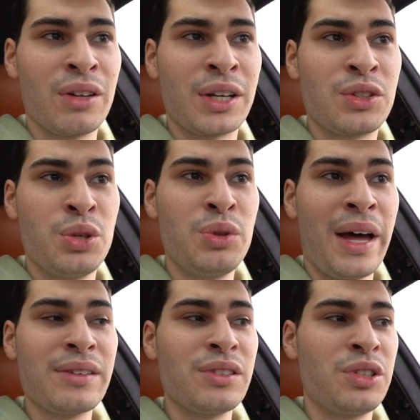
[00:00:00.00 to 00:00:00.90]
Like
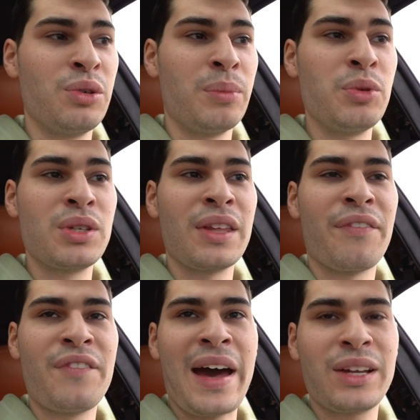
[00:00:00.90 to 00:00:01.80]
2002, I'm using the
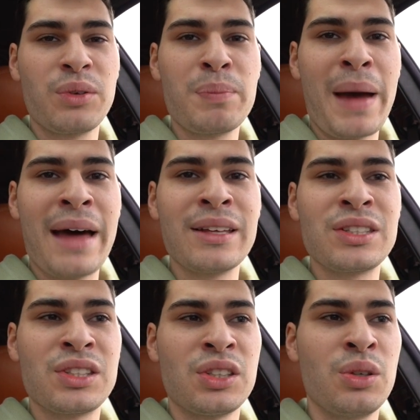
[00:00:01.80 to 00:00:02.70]
factory
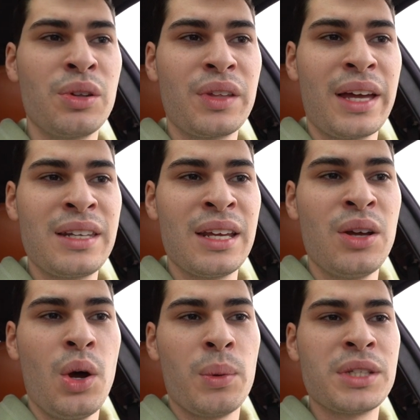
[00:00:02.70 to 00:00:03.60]
ballast. The only thing I did
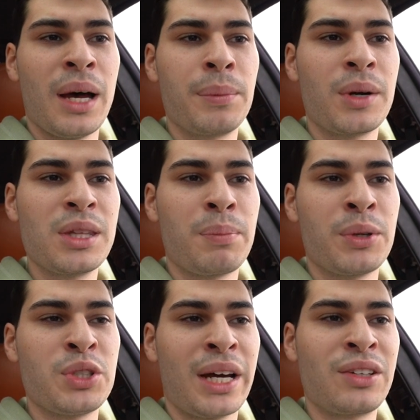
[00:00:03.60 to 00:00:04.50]
was upgrade the
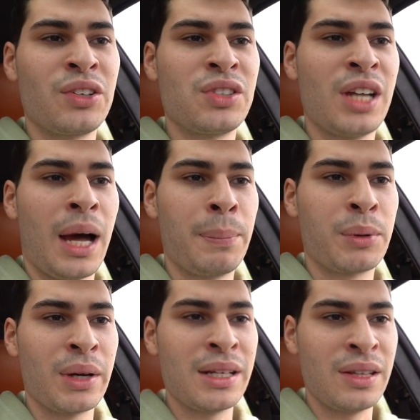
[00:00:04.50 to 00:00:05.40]
projectors and
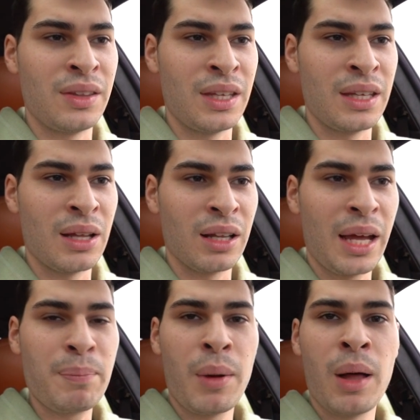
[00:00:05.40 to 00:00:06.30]
upgrade the
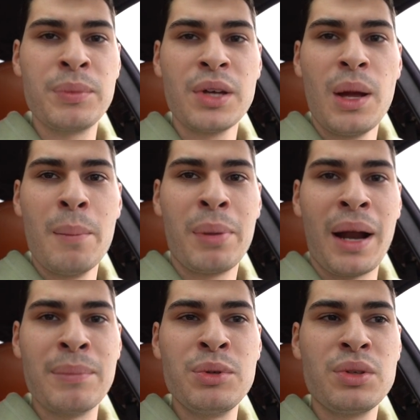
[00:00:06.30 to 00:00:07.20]
light bulbs, but
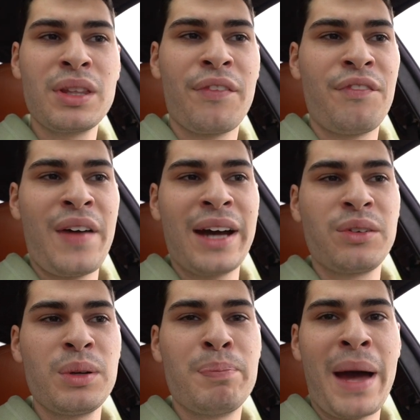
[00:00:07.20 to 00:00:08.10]
I'm using the
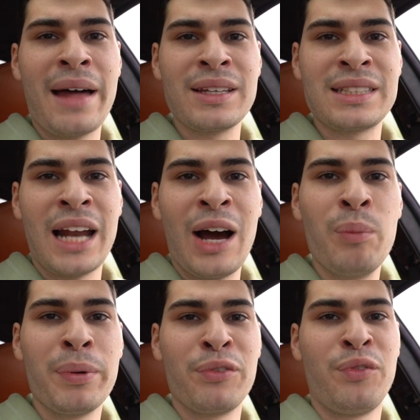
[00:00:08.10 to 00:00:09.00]
factory ballast that
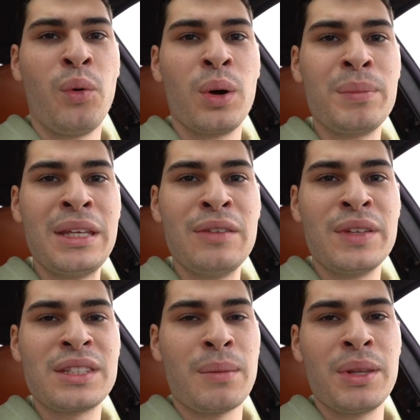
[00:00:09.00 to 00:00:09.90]
outperform
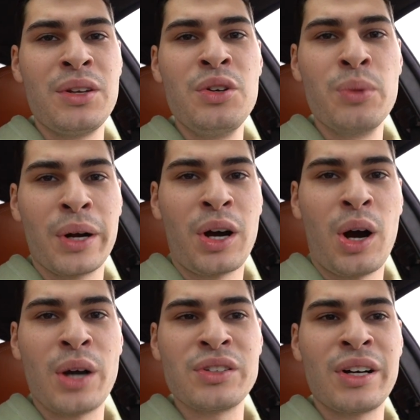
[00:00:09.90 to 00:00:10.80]
even some of the newer
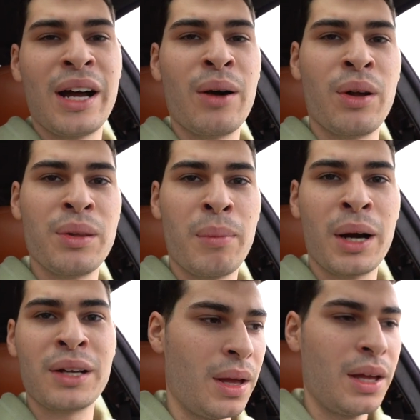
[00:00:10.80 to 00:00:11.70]
cars that are out on the
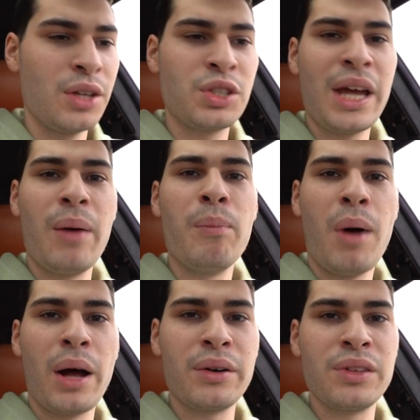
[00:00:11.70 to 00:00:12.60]
market. Just how
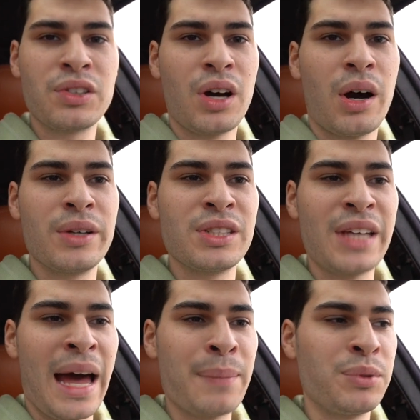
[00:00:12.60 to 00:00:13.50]
modern this car is
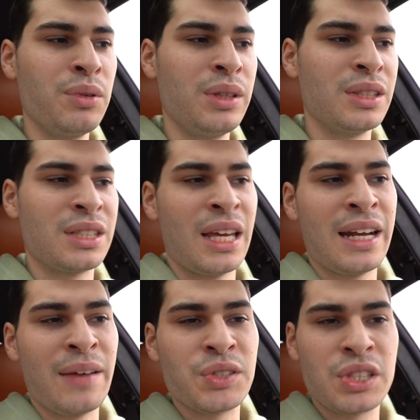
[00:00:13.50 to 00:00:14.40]
absolutely insane.
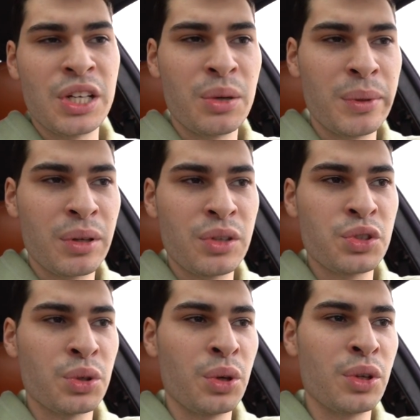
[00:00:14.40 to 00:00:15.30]
I have steering wheel
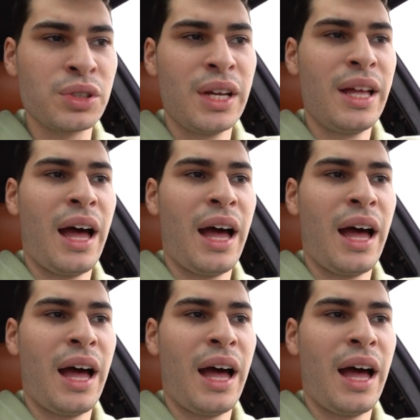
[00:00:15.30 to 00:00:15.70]
controls.